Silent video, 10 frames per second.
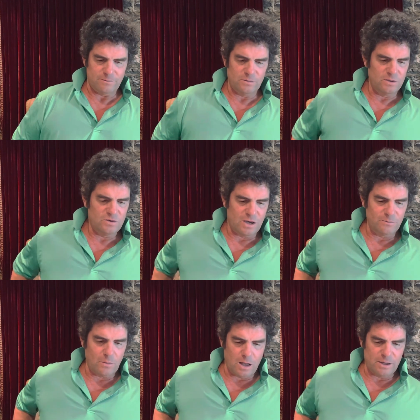
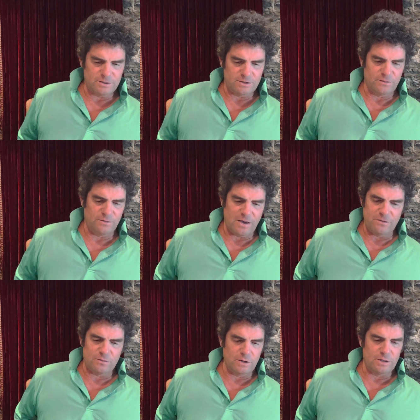Juddmonte, the
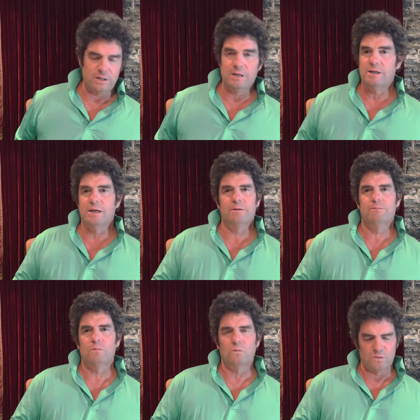favorite.
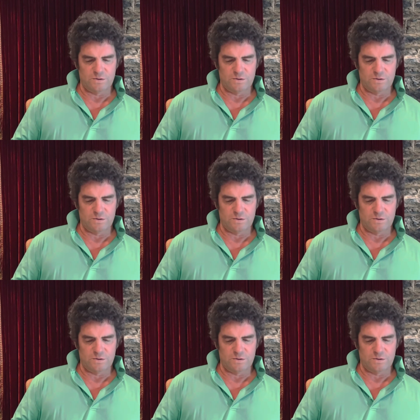I